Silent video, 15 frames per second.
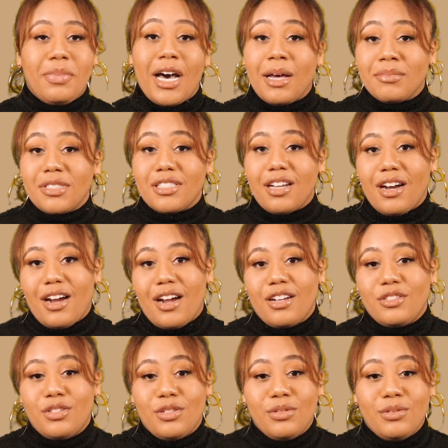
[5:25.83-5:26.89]
pop
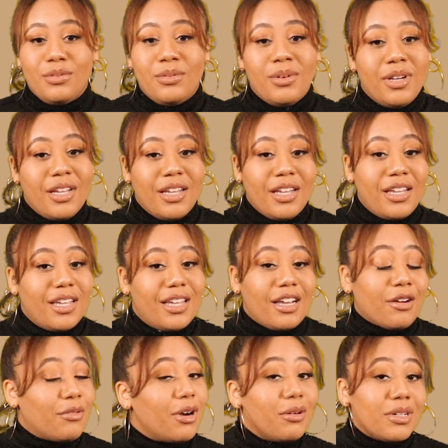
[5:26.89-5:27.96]
star to
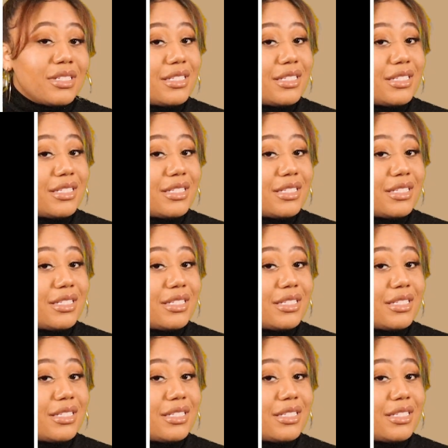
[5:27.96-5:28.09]
a grown and